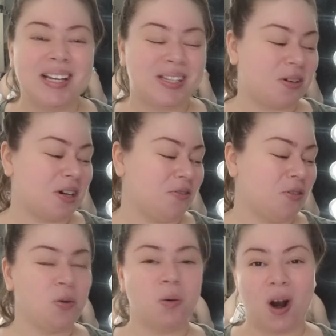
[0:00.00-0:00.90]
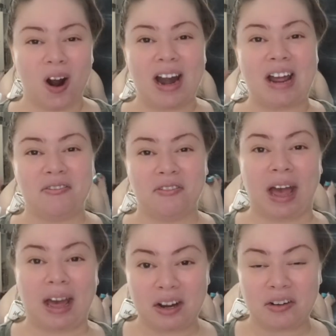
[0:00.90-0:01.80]
So if you are a
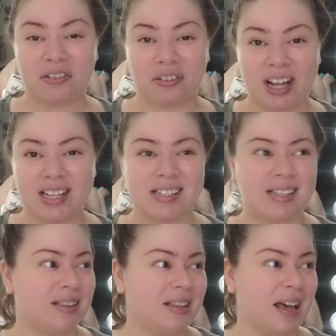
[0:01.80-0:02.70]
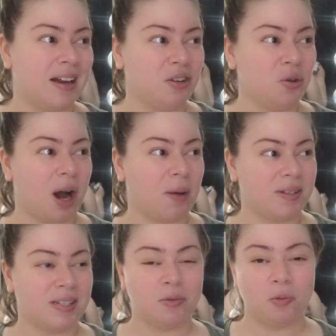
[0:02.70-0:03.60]
fan of Friends, then you
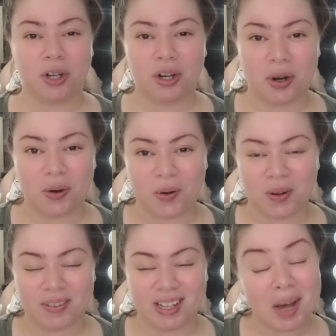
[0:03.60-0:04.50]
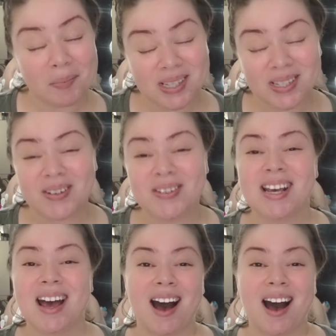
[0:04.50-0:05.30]
obviously would know all of the episodes.